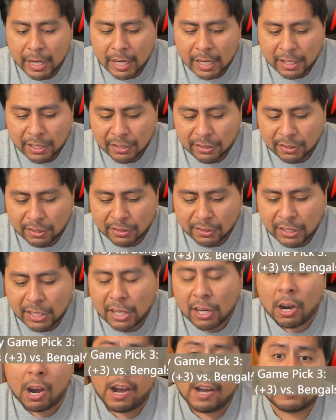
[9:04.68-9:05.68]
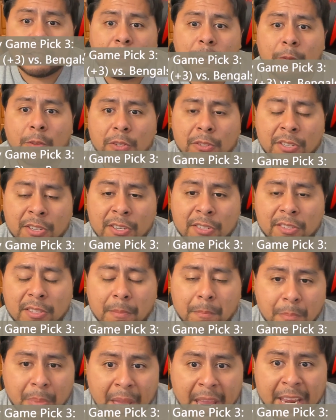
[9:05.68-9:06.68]
it is the Seahawks versus the
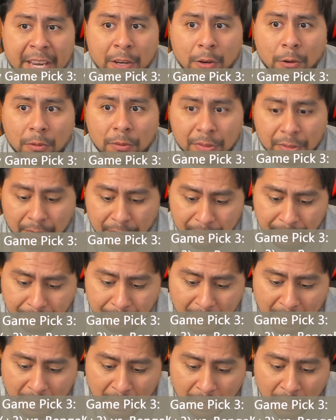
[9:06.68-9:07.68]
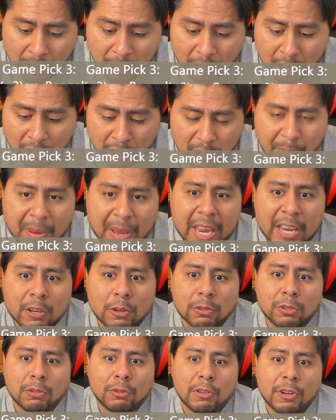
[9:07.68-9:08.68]
Bengals. The
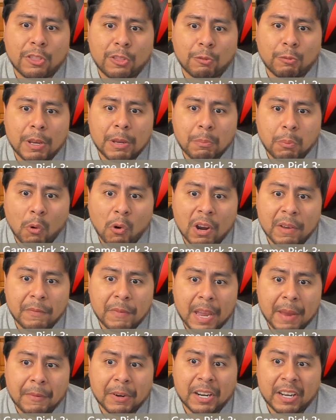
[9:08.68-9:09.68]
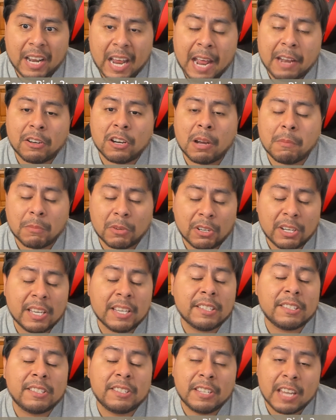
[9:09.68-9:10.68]
Bengals are a 3-point favorite, and that number
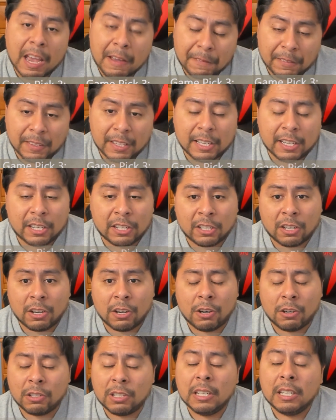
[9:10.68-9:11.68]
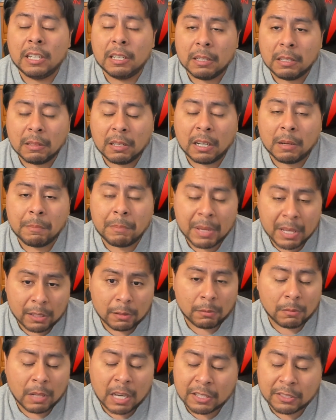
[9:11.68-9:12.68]
is definitely going to
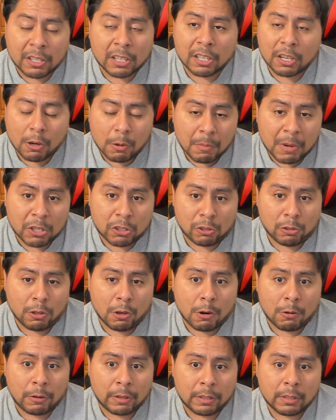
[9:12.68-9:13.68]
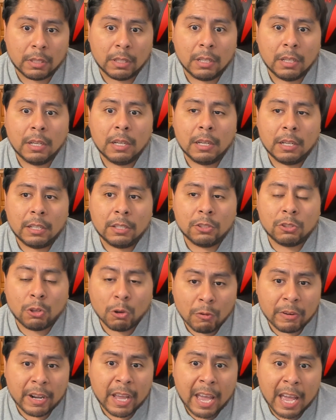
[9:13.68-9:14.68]
go much lower.
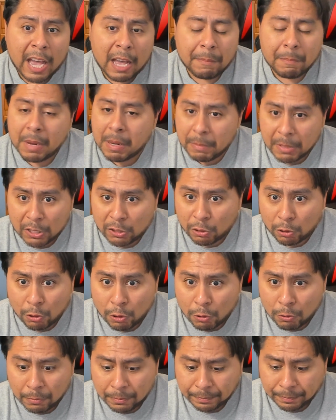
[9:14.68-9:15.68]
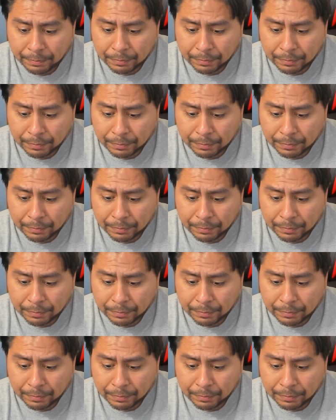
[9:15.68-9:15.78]
2.5, maybe 2,